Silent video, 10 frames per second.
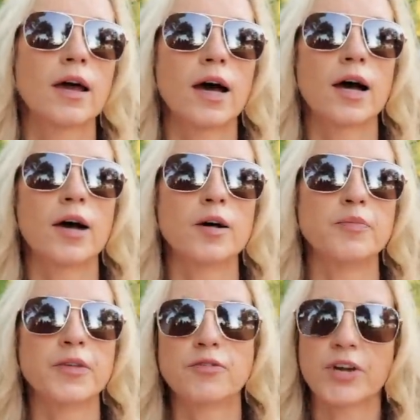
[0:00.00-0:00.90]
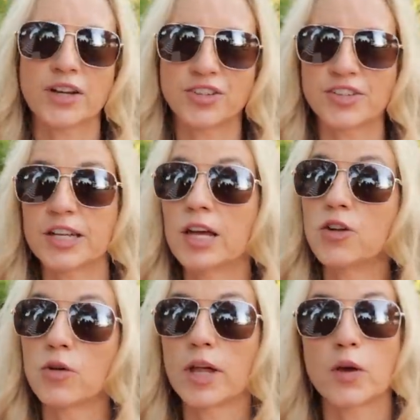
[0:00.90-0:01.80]
In fact, she said, I
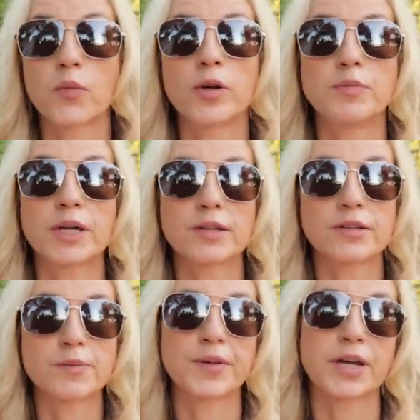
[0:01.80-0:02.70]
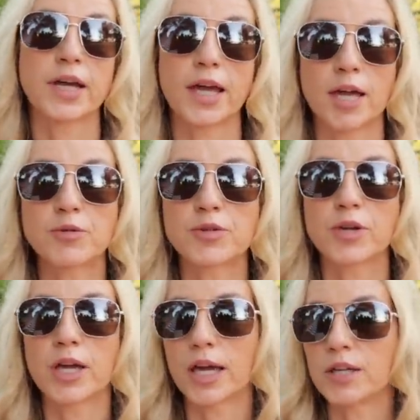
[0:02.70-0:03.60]
don't like wood because it smells like a hamster
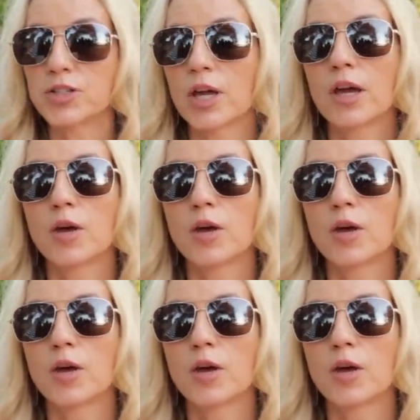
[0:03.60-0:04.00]
cage.